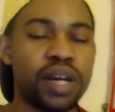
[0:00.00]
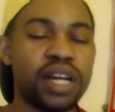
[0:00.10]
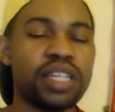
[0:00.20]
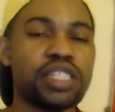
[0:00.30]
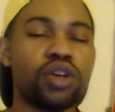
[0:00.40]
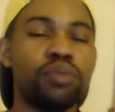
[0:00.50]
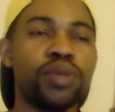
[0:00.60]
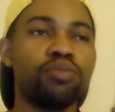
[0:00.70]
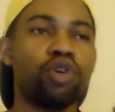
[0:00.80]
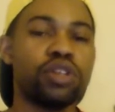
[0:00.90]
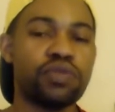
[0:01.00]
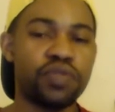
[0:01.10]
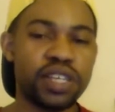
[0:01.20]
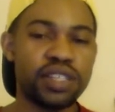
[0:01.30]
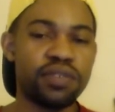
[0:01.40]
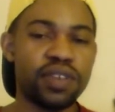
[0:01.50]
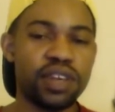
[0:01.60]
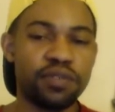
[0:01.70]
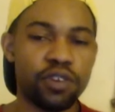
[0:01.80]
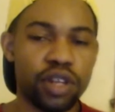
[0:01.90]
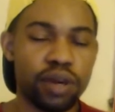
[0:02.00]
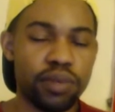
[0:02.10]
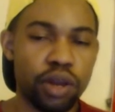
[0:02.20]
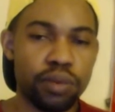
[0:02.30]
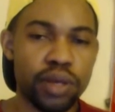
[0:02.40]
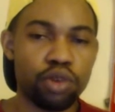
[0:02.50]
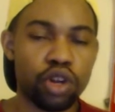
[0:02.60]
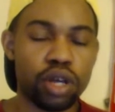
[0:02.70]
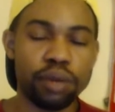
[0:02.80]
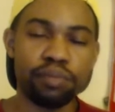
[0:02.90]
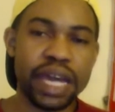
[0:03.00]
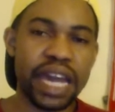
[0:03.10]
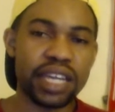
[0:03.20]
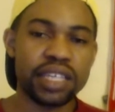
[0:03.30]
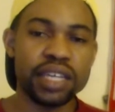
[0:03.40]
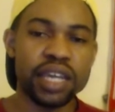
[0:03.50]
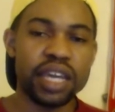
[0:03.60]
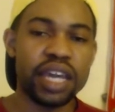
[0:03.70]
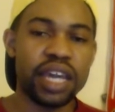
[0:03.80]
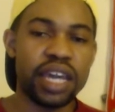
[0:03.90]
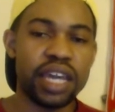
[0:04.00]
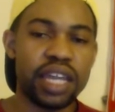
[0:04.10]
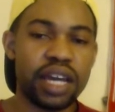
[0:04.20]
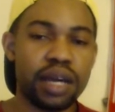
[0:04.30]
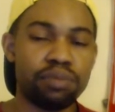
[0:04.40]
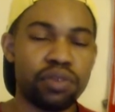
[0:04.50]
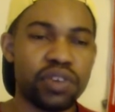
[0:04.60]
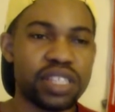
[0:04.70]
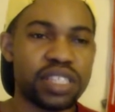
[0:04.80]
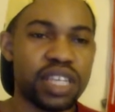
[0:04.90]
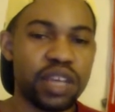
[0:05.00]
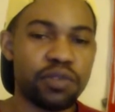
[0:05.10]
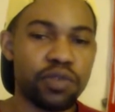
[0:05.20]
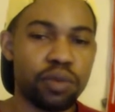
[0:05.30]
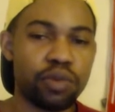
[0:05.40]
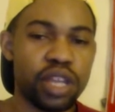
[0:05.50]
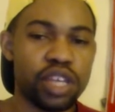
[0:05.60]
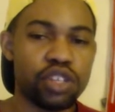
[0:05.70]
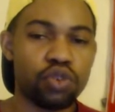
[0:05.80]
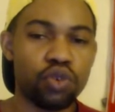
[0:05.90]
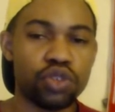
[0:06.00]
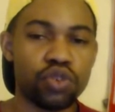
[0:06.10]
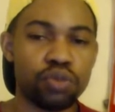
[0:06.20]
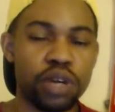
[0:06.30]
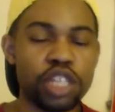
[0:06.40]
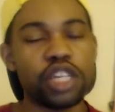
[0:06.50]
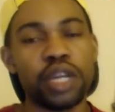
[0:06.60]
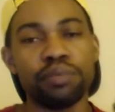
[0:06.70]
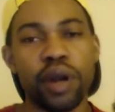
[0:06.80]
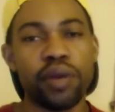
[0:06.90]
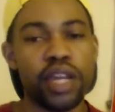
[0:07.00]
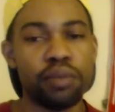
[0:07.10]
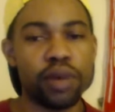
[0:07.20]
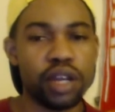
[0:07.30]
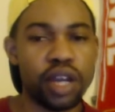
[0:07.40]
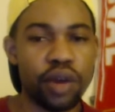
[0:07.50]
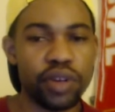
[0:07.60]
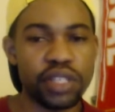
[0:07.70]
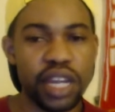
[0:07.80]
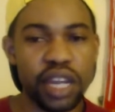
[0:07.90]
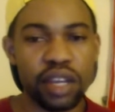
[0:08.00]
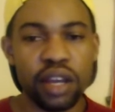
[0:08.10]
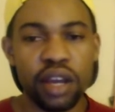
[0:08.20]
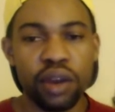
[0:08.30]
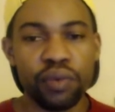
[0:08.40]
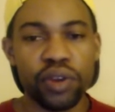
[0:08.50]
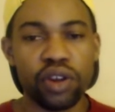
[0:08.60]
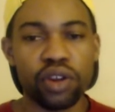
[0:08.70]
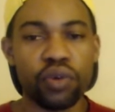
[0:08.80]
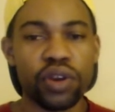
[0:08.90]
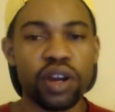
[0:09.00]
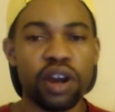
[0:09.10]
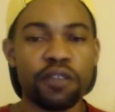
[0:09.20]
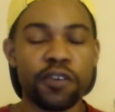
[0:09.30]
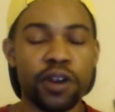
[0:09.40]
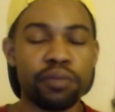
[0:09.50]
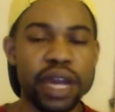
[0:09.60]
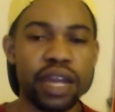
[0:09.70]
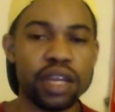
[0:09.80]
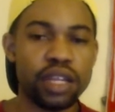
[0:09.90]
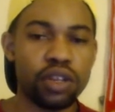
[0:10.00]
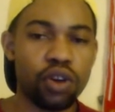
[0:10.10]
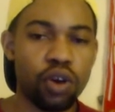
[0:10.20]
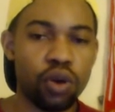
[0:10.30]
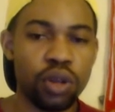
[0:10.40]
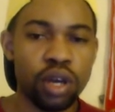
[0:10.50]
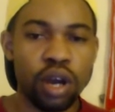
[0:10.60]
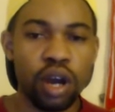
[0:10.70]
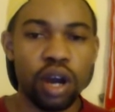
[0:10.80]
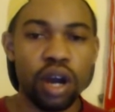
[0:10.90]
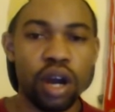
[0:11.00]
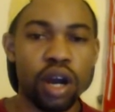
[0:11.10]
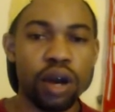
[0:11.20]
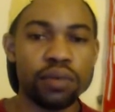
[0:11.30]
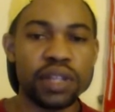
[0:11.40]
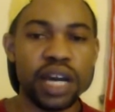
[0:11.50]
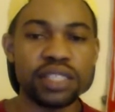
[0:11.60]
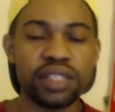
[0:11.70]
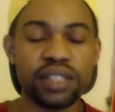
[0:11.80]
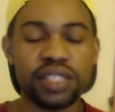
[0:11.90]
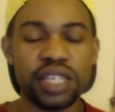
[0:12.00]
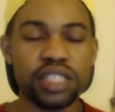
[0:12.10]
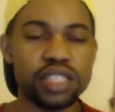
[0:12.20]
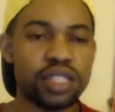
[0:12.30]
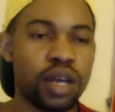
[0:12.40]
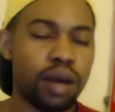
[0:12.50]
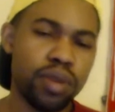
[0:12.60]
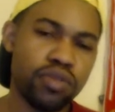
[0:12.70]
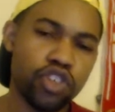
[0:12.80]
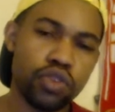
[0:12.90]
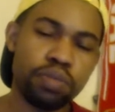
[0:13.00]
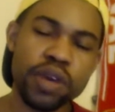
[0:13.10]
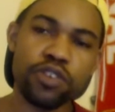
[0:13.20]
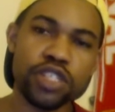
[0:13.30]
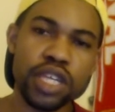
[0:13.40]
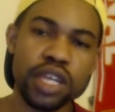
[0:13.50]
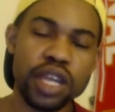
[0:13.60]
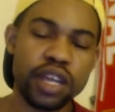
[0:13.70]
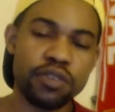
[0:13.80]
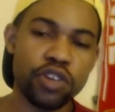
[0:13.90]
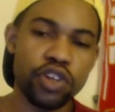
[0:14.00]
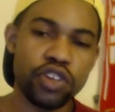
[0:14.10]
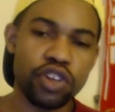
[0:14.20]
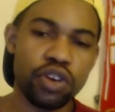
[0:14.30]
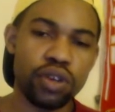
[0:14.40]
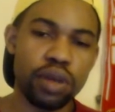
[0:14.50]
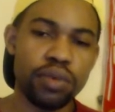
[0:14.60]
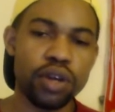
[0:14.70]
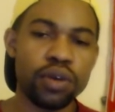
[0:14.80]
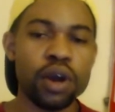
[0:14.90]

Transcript: It's going to be more defensively for them. They're going to be more compact and prevent City from really scoring too much and probably hit them on a counterattack. We're going to go with Ferman in goal. Nastasic, I believe he used to play for City like a few years ago. Let me know.